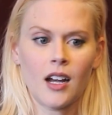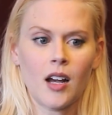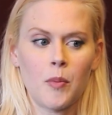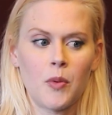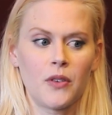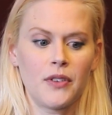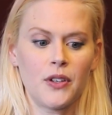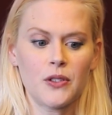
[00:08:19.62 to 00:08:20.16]
a
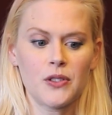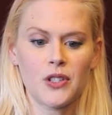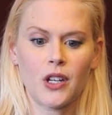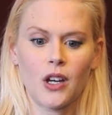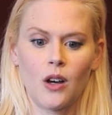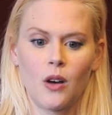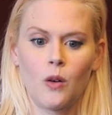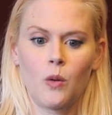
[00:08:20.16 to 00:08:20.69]
couple of years
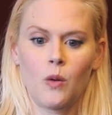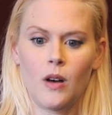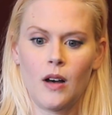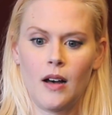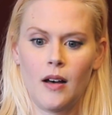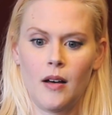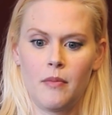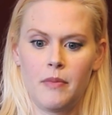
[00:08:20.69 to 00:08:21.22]
ago,
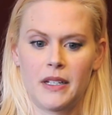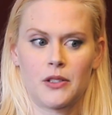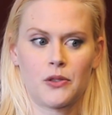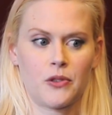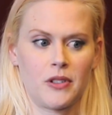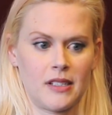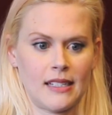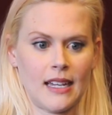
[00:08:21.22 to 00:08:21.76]
because
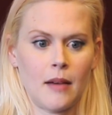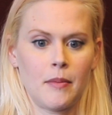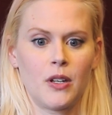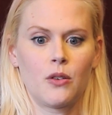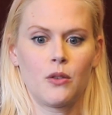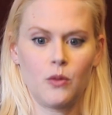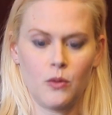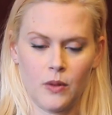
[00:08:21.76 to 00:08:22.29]
Chris
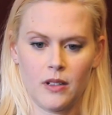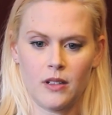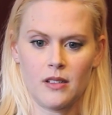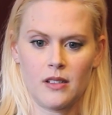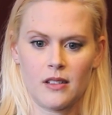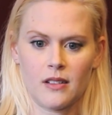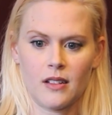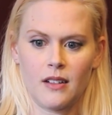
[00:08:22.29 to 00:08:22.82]
Sabat, who
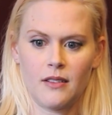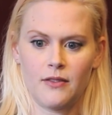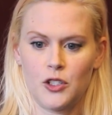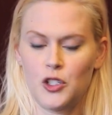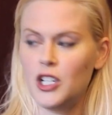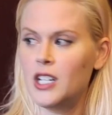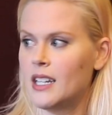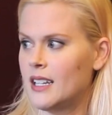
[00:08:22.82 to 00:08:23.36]
is
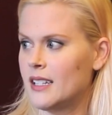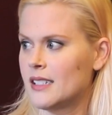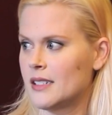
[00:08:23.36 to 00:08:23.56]
Vegeta,